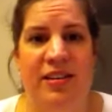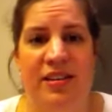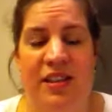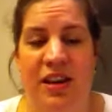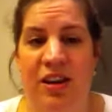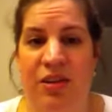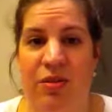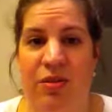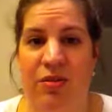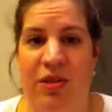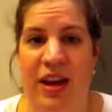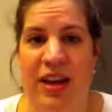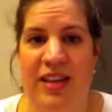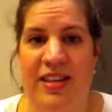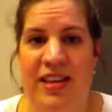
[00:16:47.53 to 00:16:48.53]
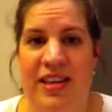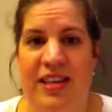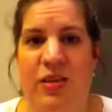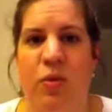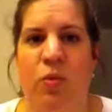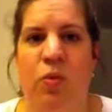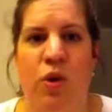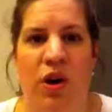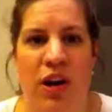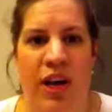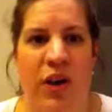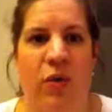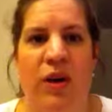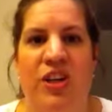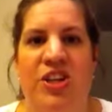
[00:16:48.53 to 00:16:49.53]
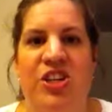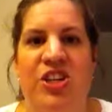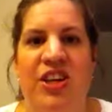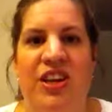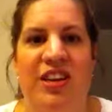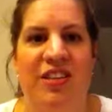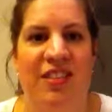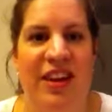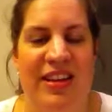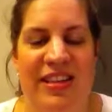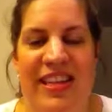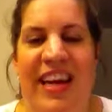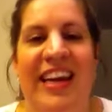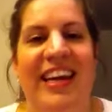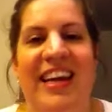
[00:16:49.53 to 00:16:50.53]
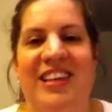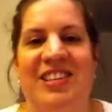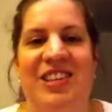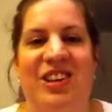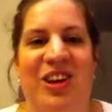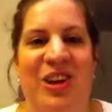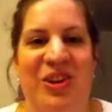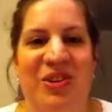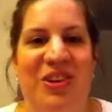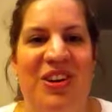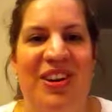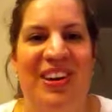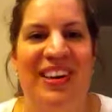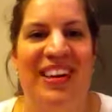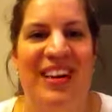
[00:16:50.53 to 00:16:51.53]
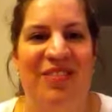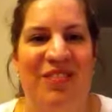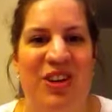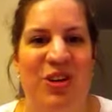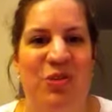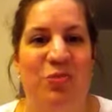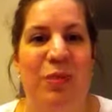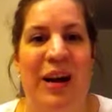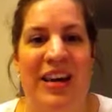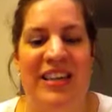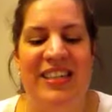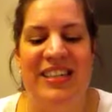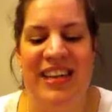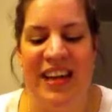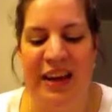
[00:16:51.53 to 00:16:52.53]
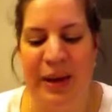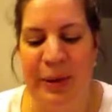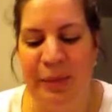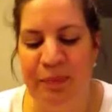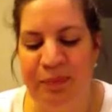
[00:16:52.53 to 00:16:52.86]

So it's a wordy question, and saying yes or no could give you biased data.